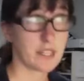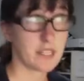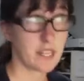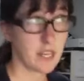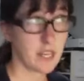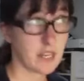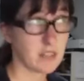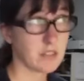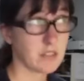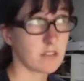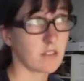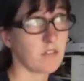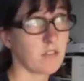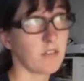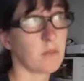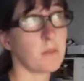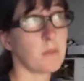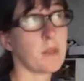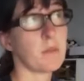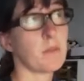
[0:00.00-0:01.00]
takes. So
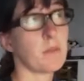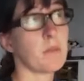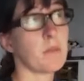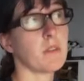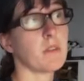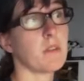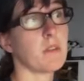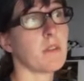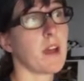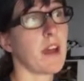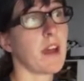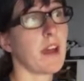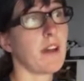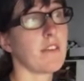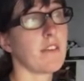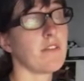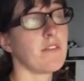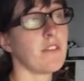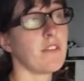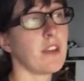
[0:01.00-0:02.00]
for people who
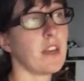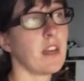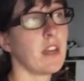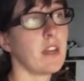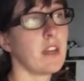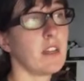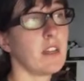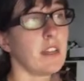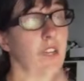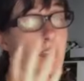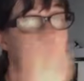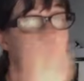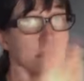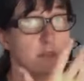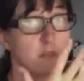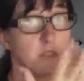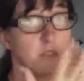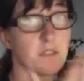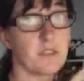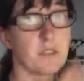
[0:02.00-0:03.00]
have like
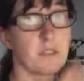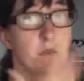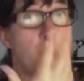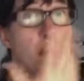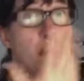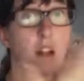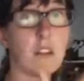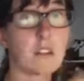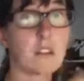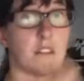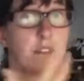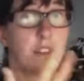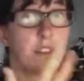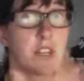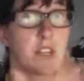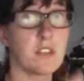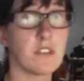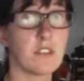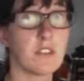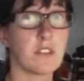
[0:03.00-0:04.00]
sort of smaller
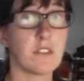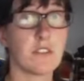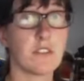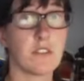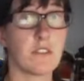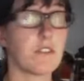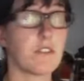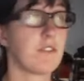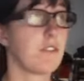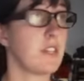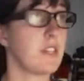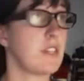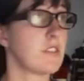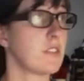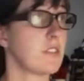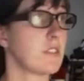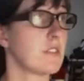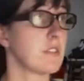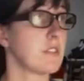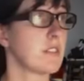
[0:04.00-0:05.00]
facial
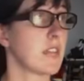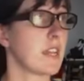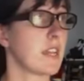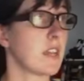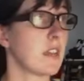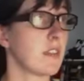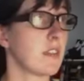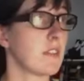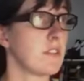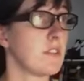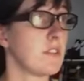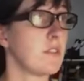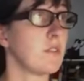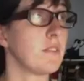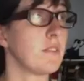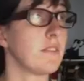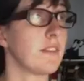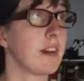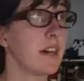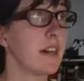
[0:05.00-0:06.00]
features like the two
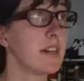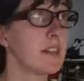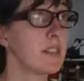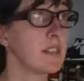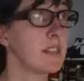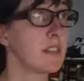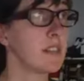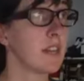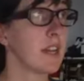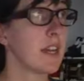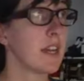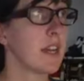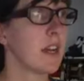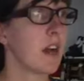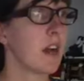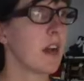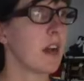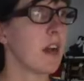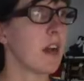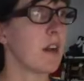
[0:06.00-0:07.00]
of us,
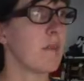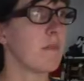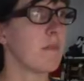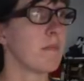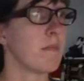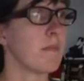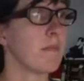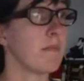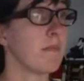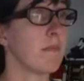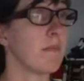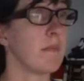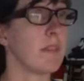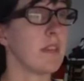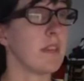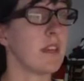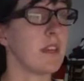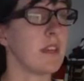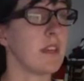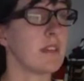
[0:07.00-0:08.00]

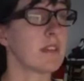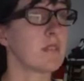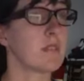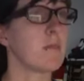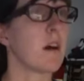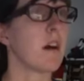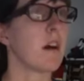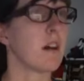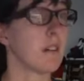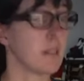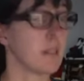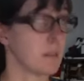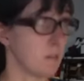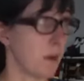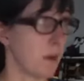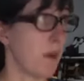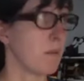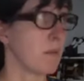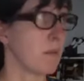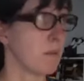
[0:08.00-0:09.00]
the small is
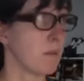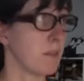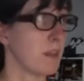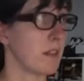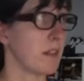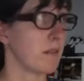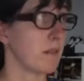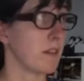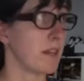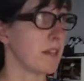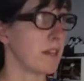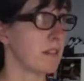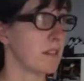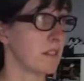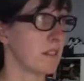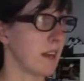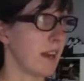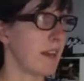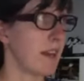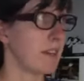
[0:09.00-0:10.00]
probably the right
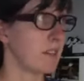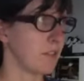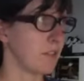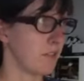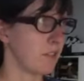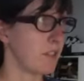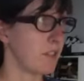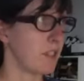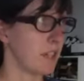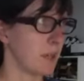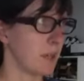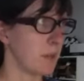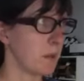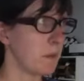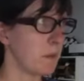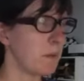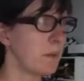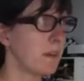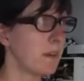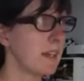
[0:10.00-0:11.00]
size for
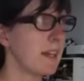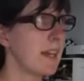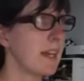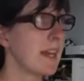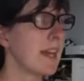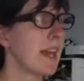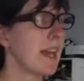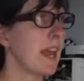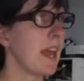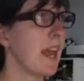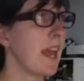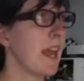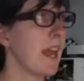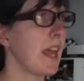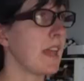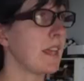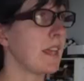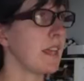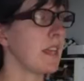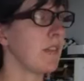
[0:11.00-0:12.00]
you.
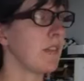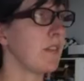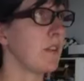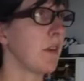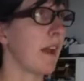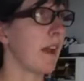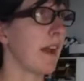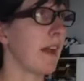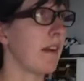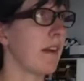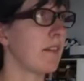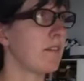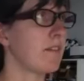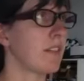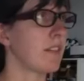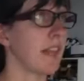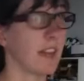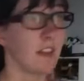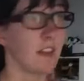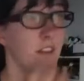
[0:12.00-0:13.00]
And if you have
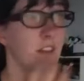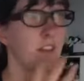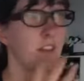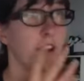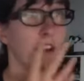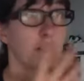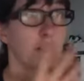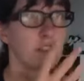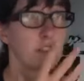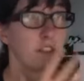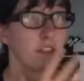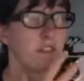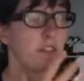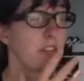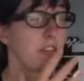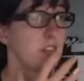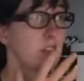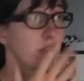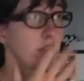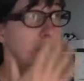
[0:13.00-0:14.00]
like larger
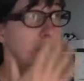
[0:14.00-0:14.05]
facial